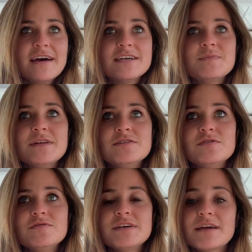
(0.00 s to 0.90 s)
has been
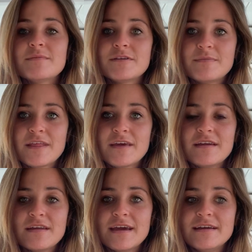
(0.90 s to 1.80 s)
to take him to the
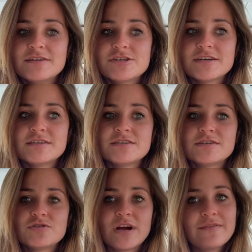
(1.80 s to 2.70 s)
mainland and just
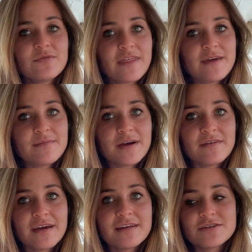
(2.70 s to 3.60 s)
travel with him by
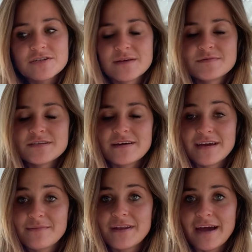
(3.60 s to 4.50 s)
van, just him
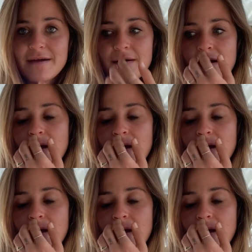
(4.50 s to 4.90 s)
and I.